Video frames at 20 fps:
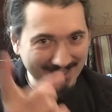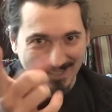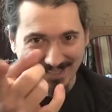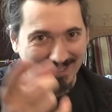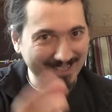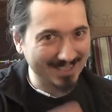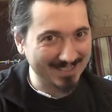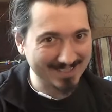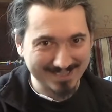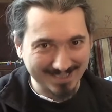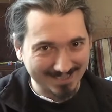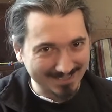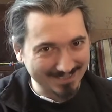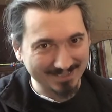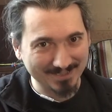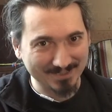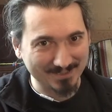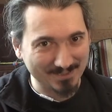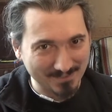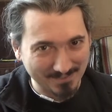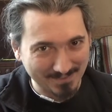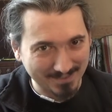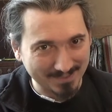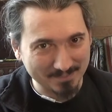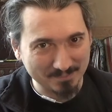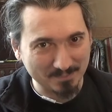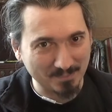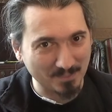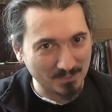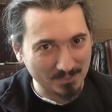I can tell you're already
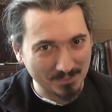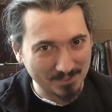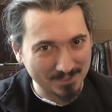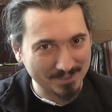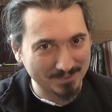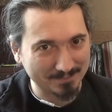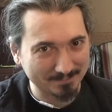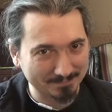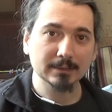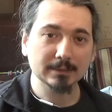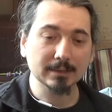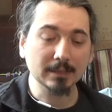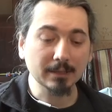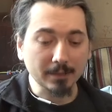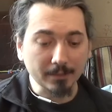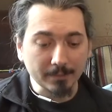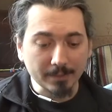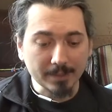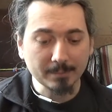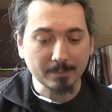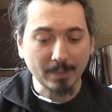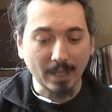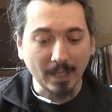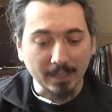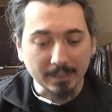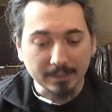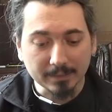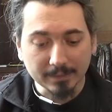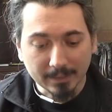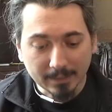bored. So going
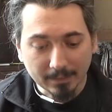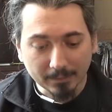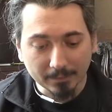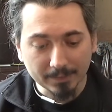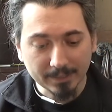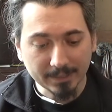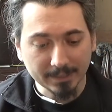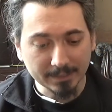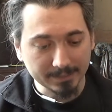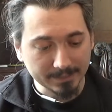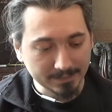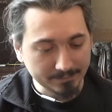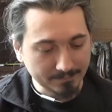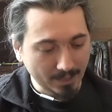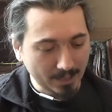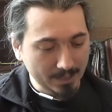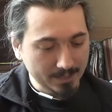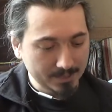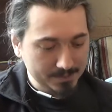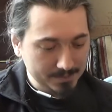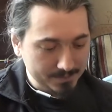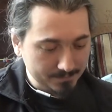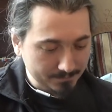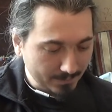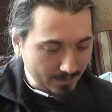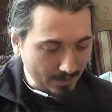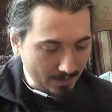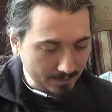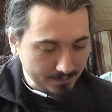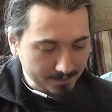back to the audio device,
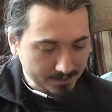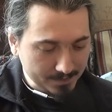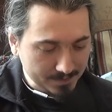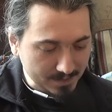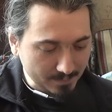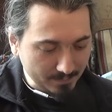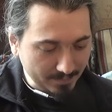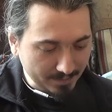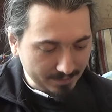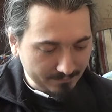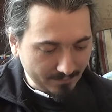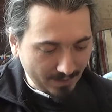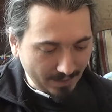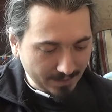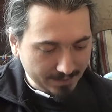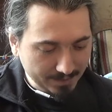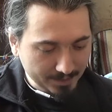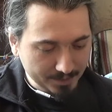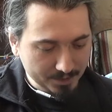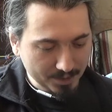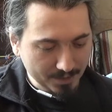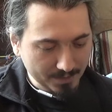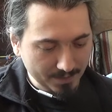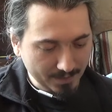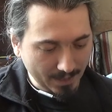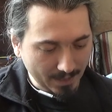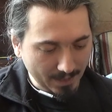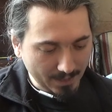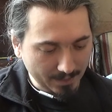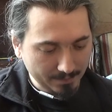there is some advantage in
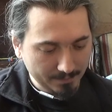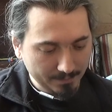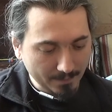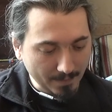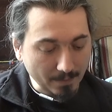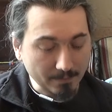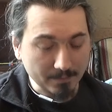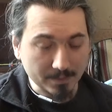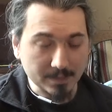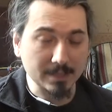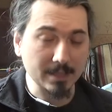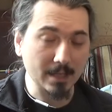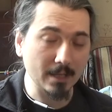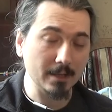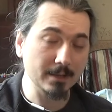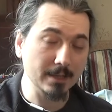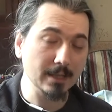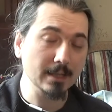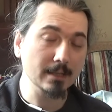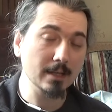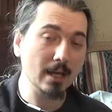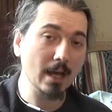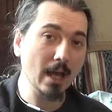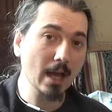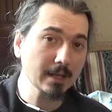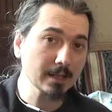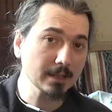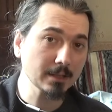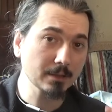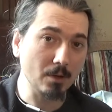there. There is the
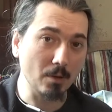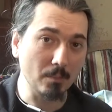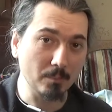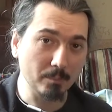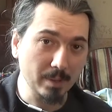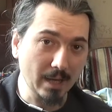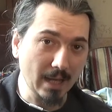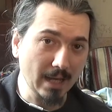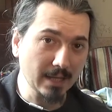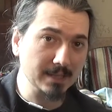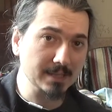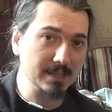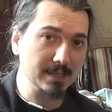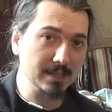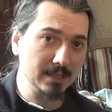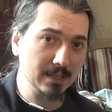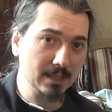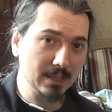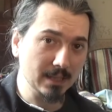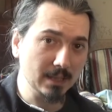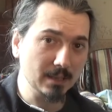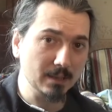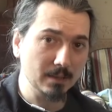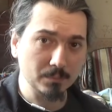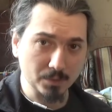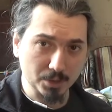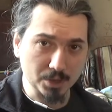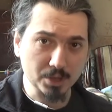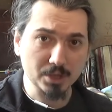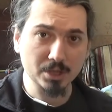added complexity,
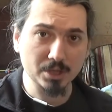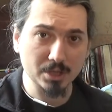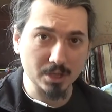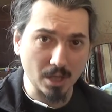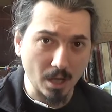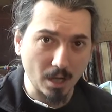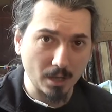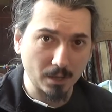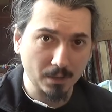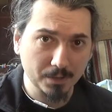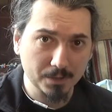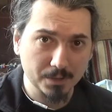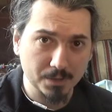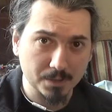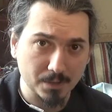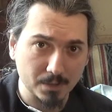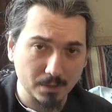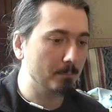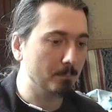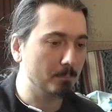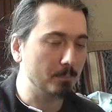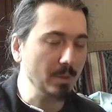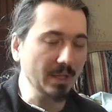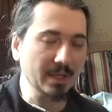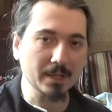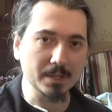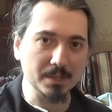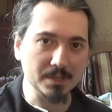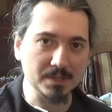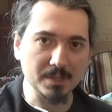which sucks
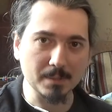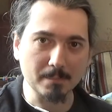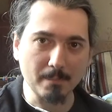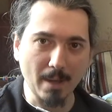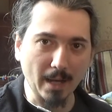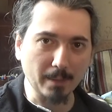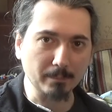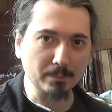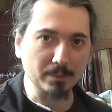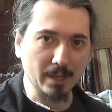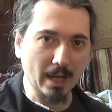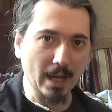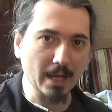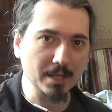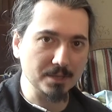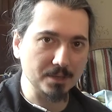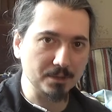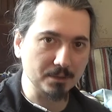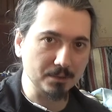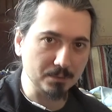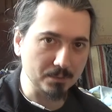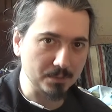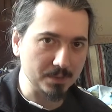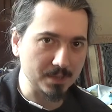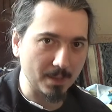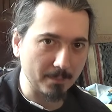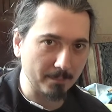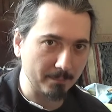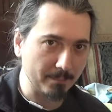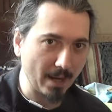because the MacBook has to do
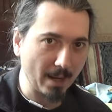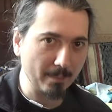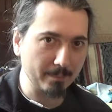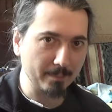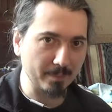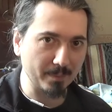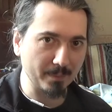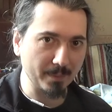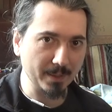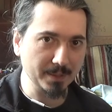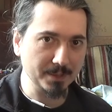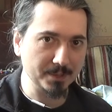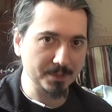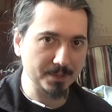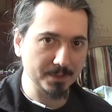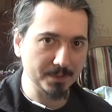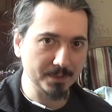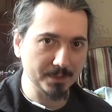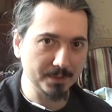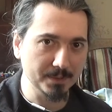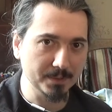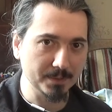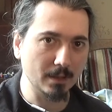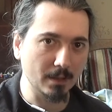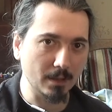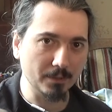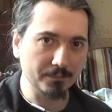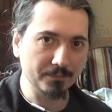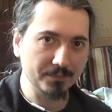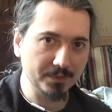some preparation
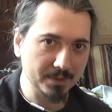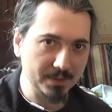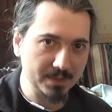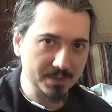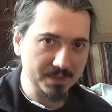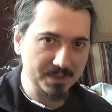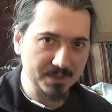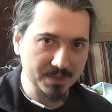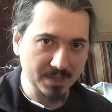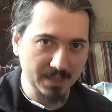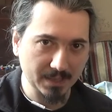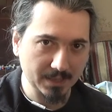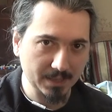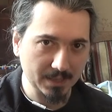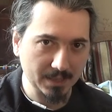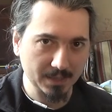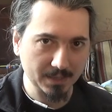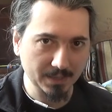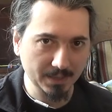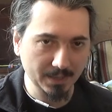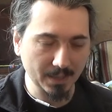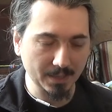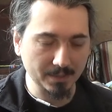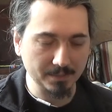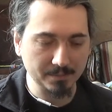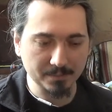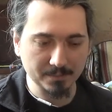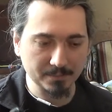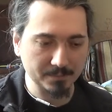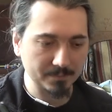after the syncing
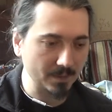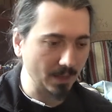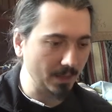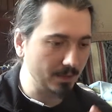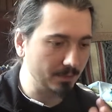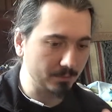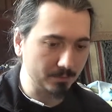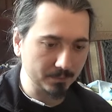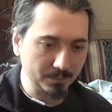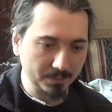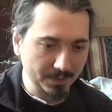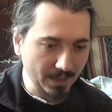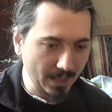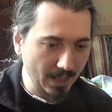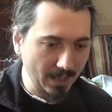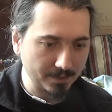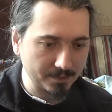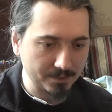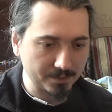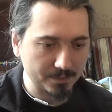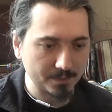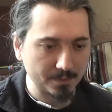and all that.